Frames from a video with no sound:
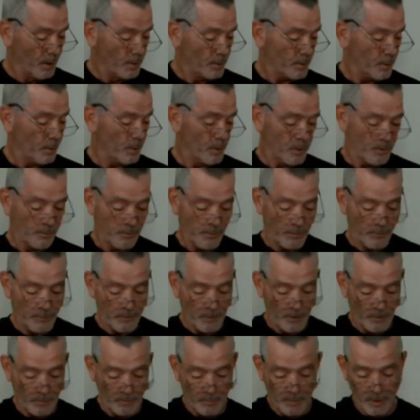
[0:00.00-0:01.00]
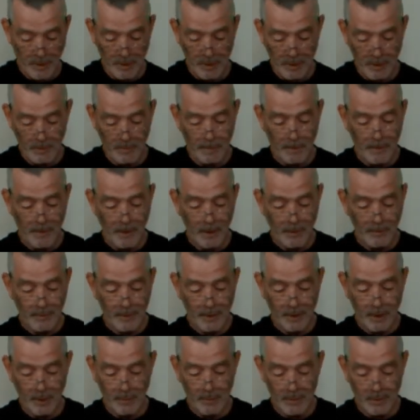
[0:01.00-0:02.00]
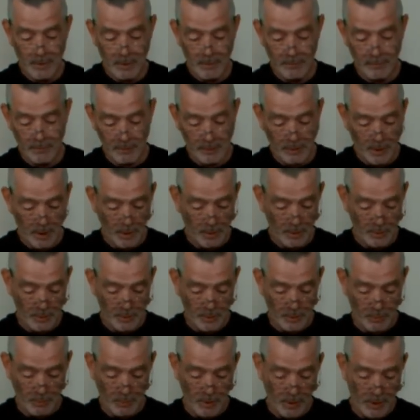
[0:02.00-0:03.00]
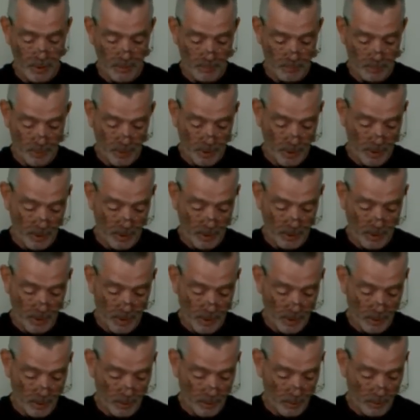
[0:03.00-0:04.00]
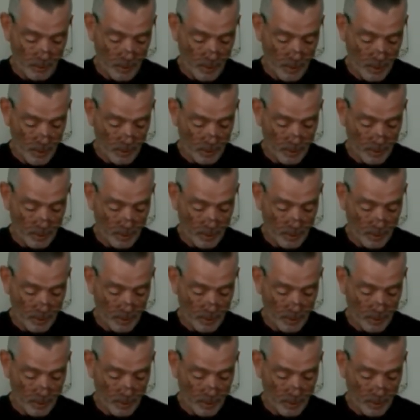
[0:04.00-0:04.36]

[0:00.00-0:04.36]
So there's 50 of them in here. They come in different colors, green, pink, yellow,